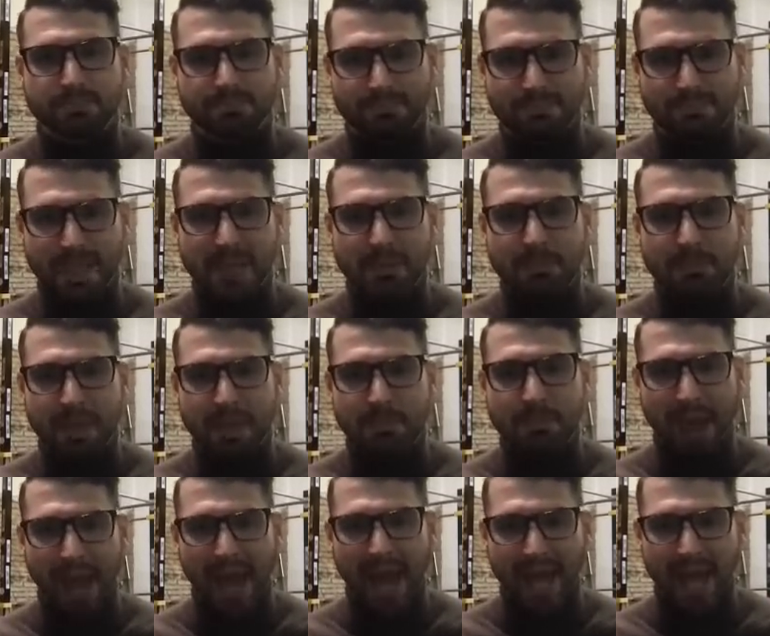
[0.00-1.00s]
big
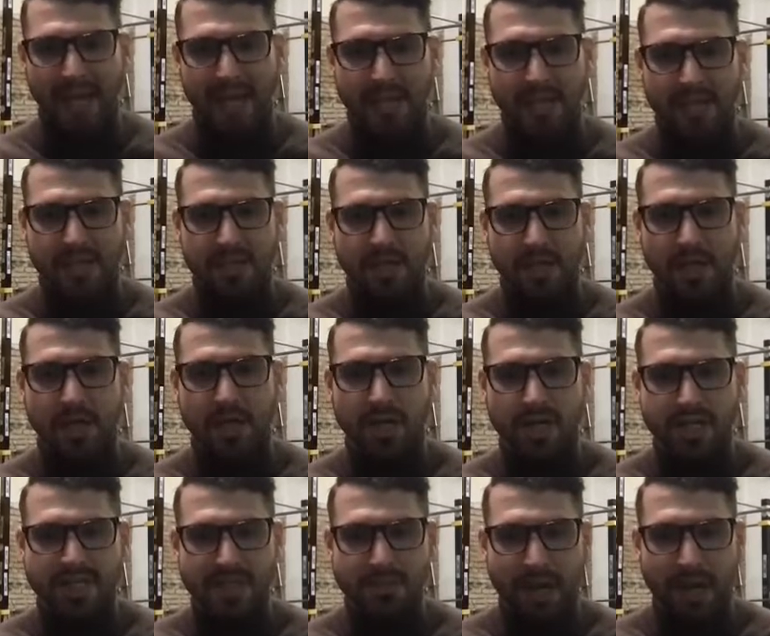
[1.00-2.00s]
back, you know,
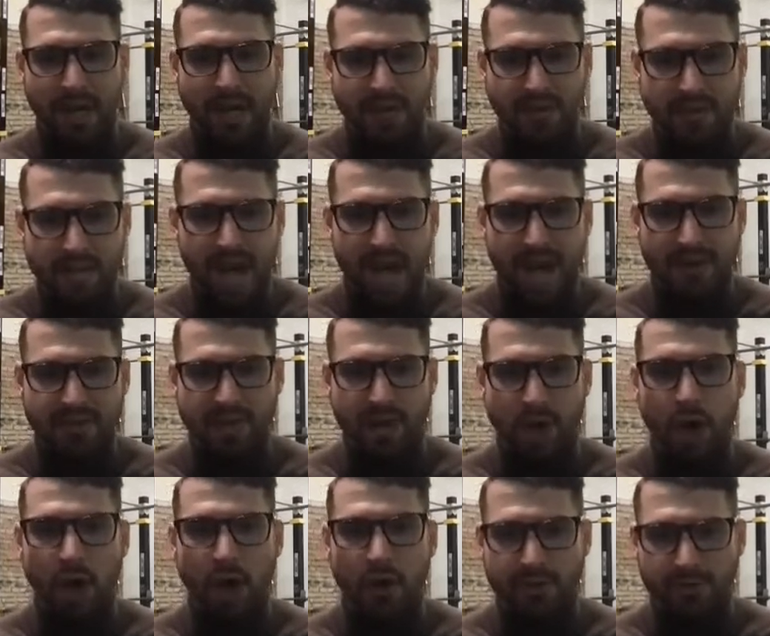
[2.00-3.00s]
it's about having
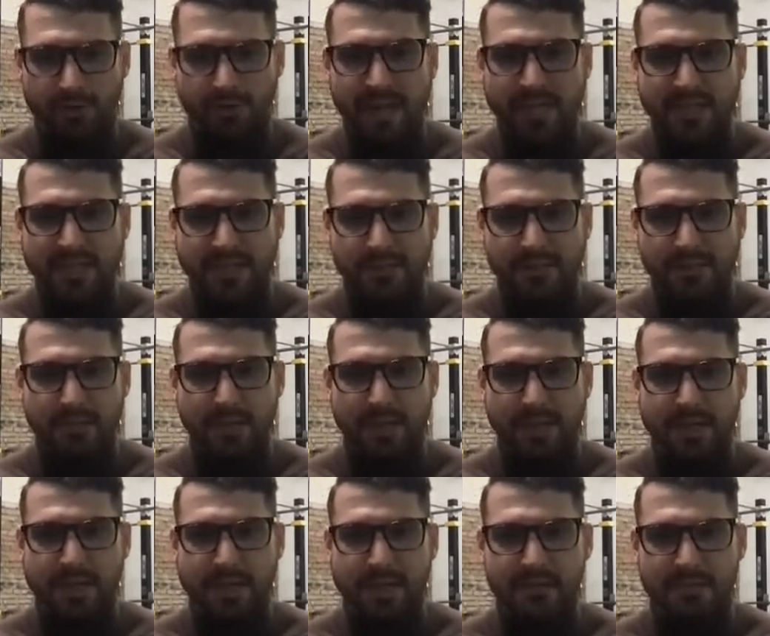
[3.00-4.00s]
all the rest of the
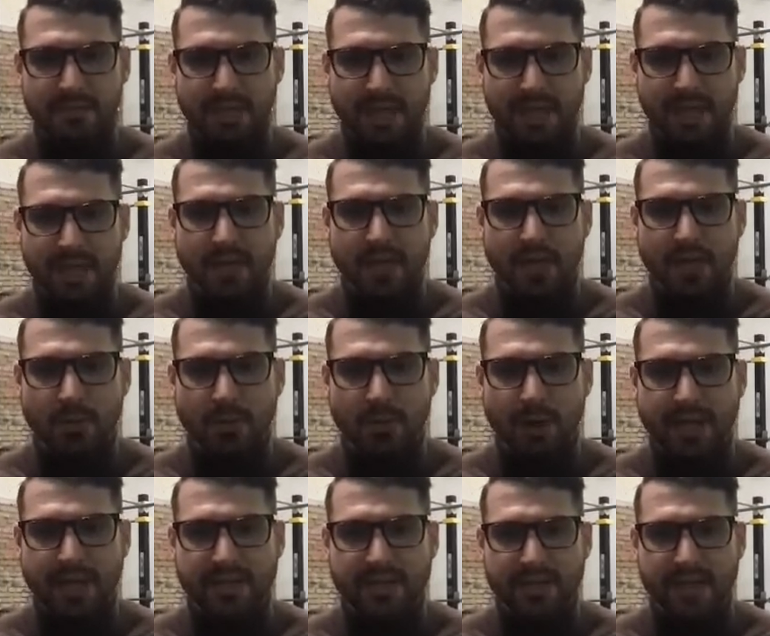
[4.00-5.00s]
muscles being
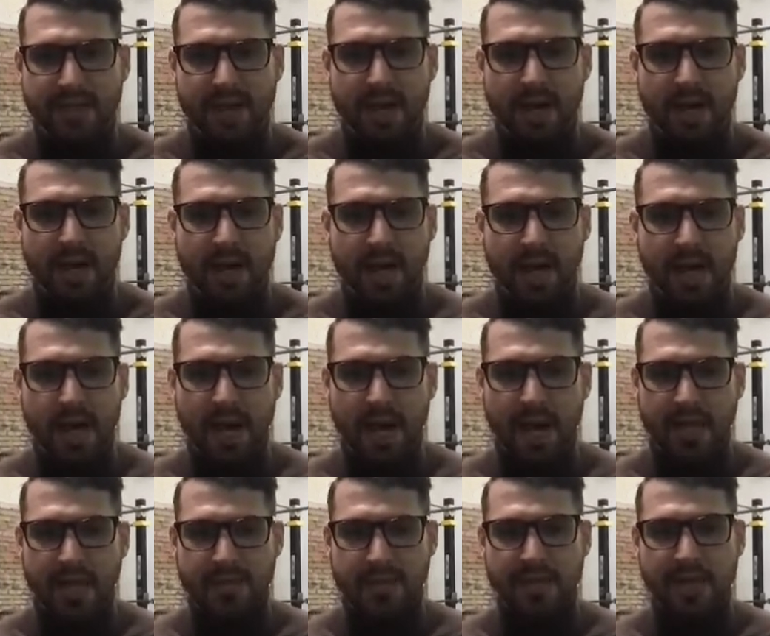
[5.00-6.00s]
incorporated there.
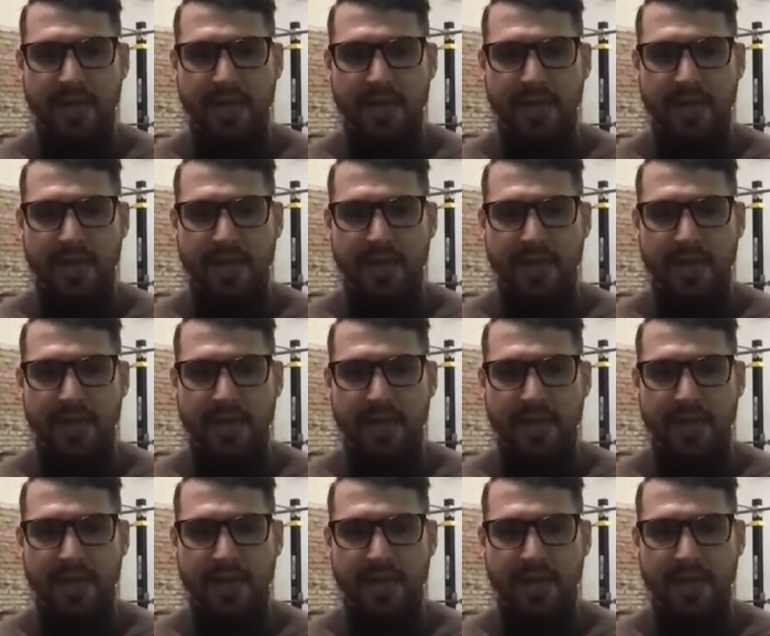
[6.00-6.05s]
And